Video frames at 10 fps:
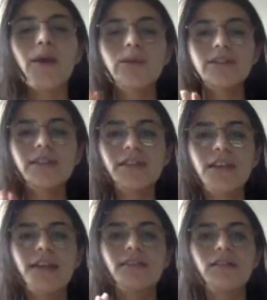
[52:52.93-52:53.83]
I would
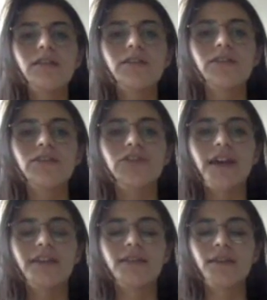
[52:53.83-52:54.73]
suggest you to
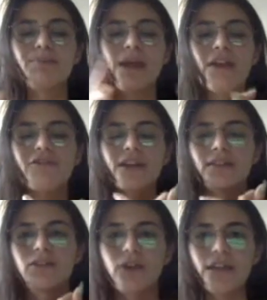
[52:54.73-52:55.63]
just
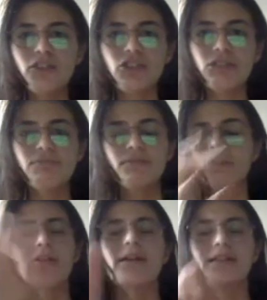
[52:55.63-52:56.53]
paraphrase the question,
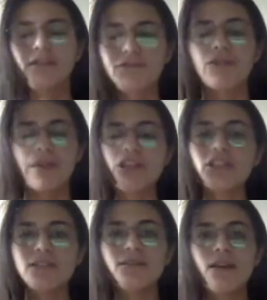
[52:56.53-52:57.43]
sorry, the
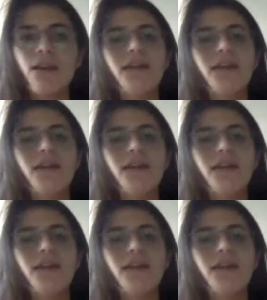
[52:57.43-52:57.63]
information.